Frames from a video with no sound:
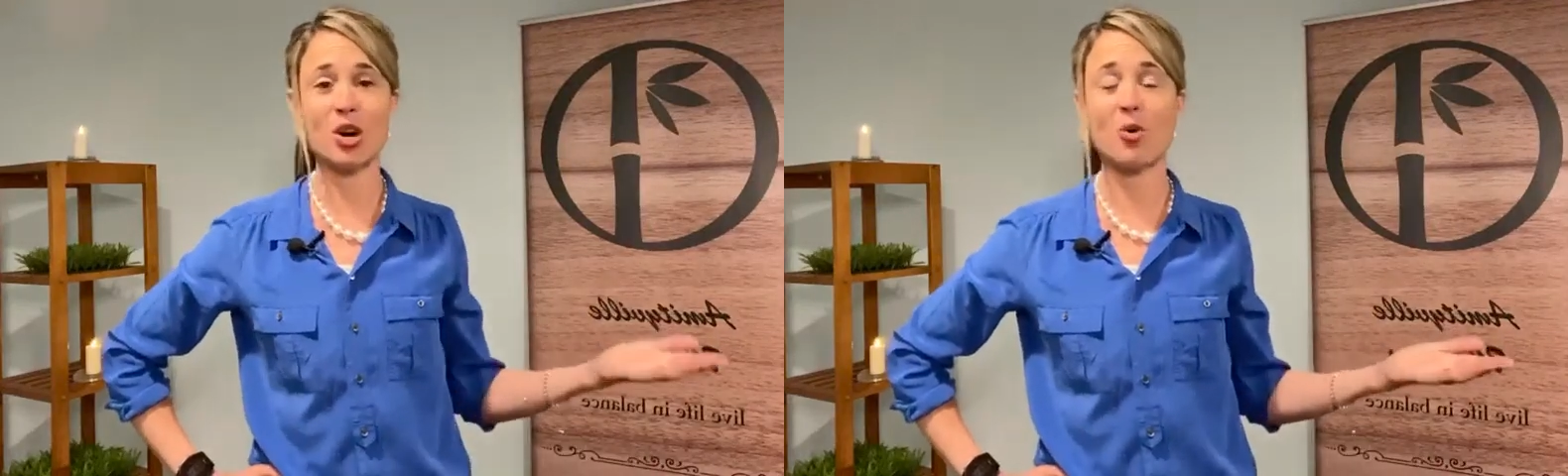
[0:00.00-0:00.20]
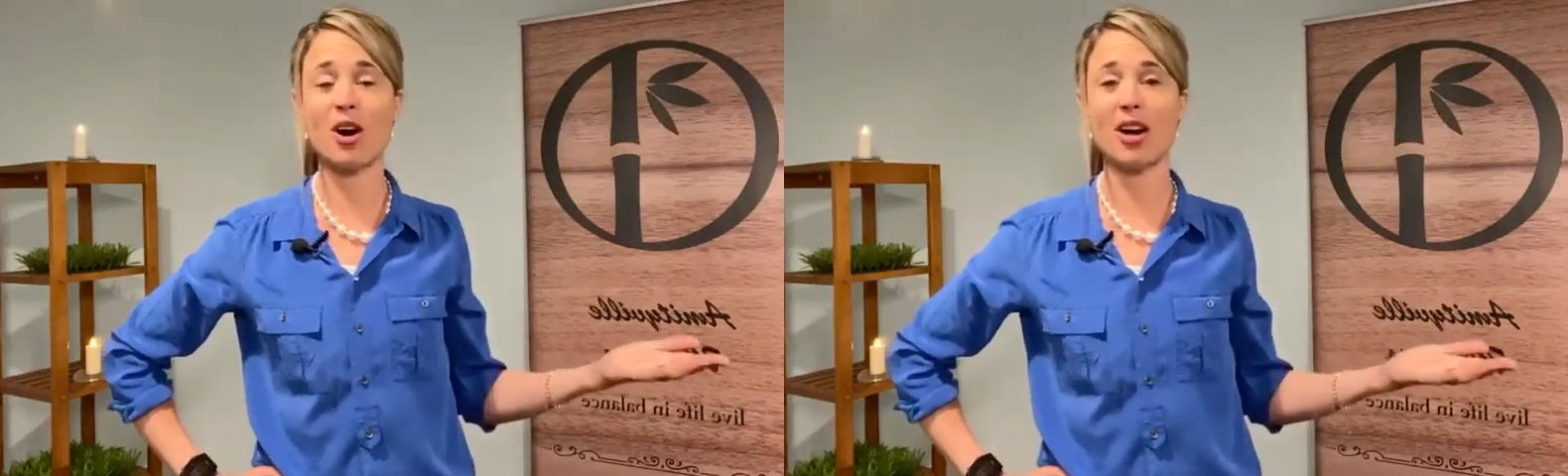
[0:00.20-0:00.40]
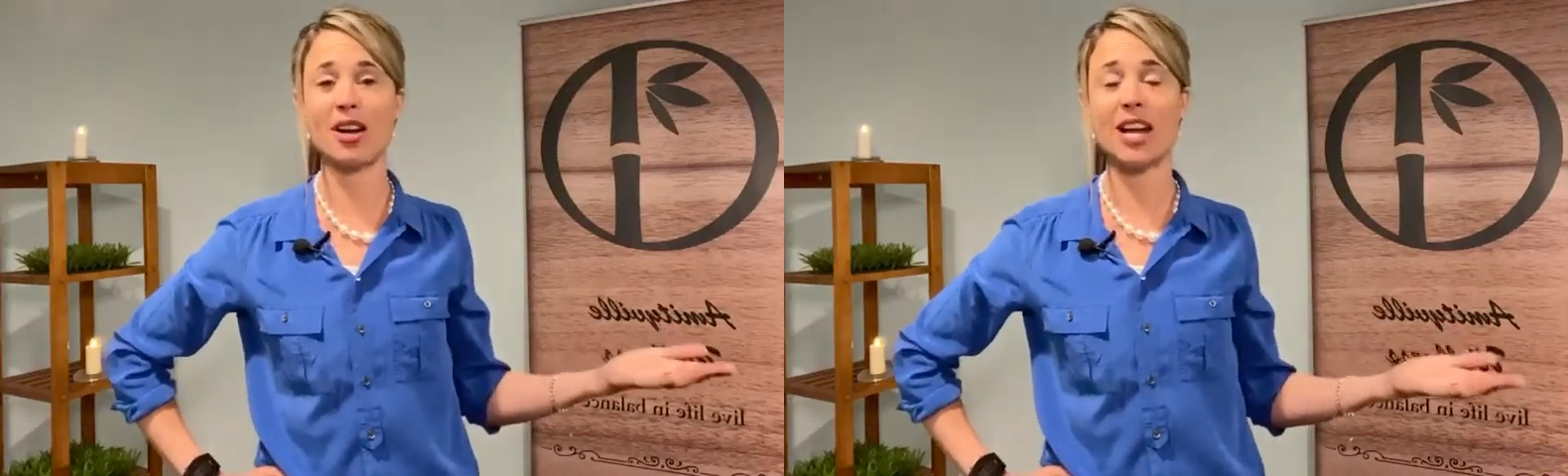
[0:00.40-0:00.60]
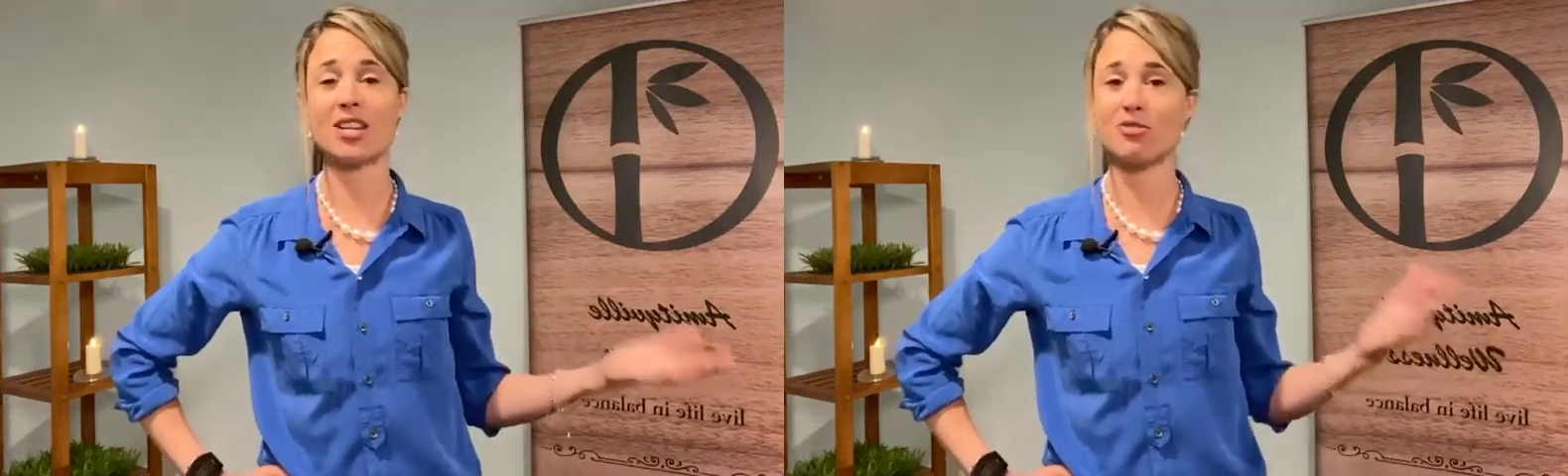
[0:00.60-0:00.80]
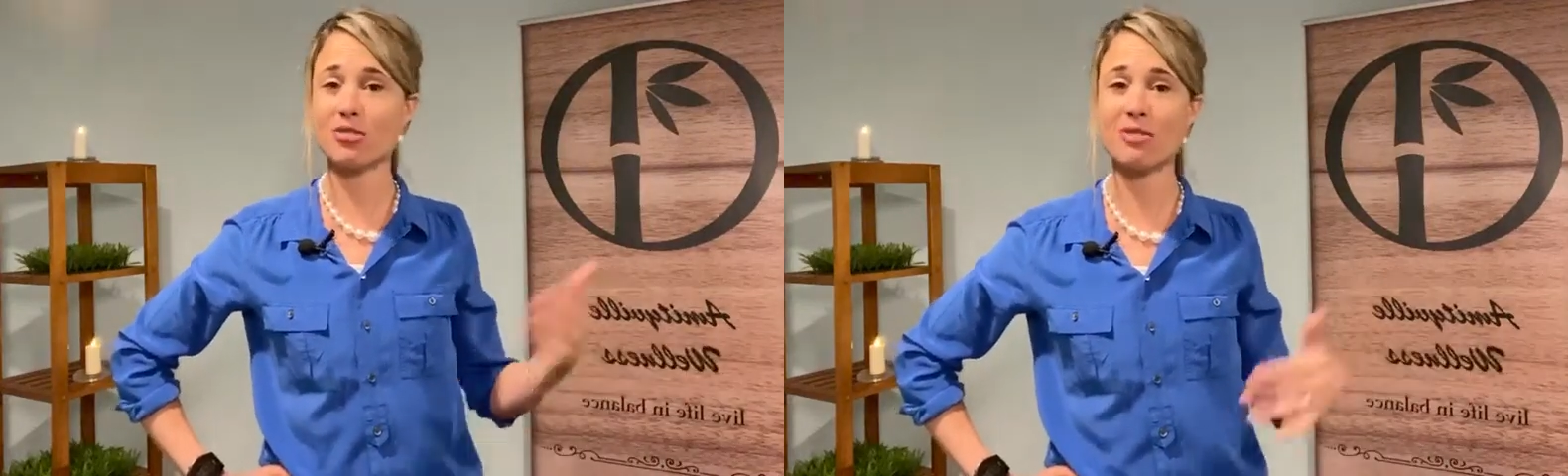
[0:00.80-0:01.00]
on, and
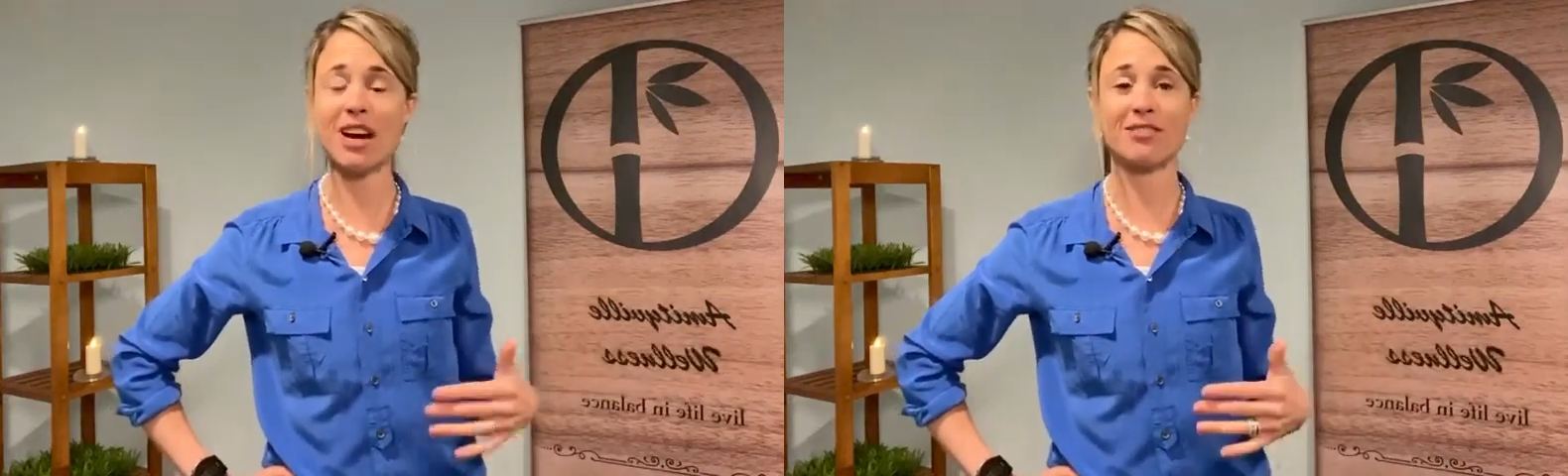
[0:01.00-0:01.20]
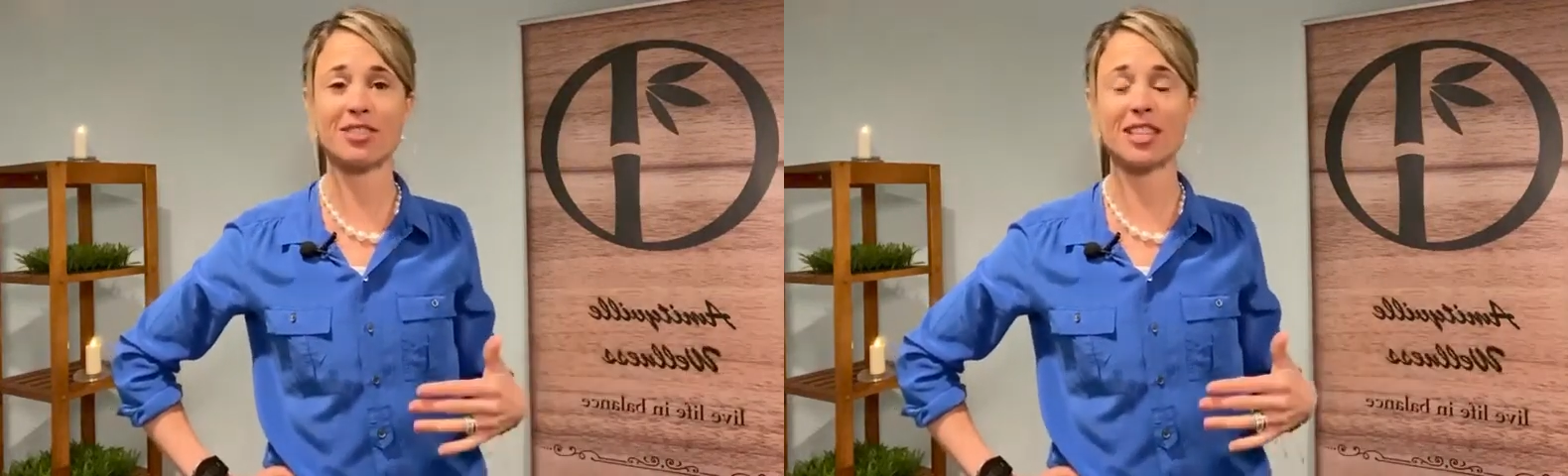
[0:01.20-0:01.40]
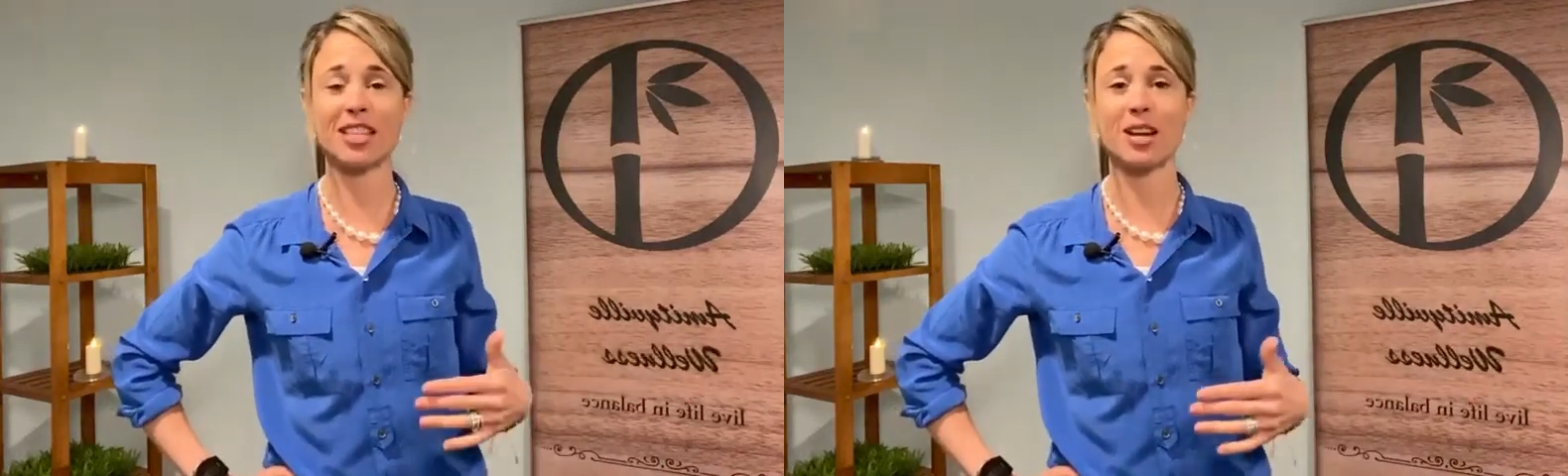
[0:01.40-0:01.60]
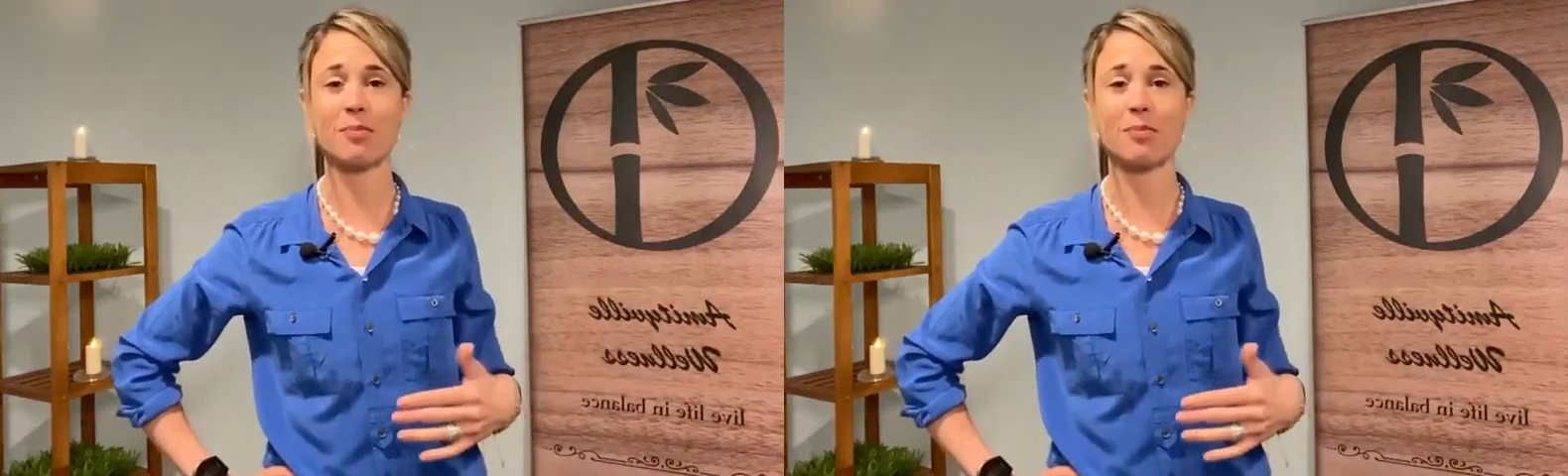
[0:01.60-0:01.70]
you do have to sit there.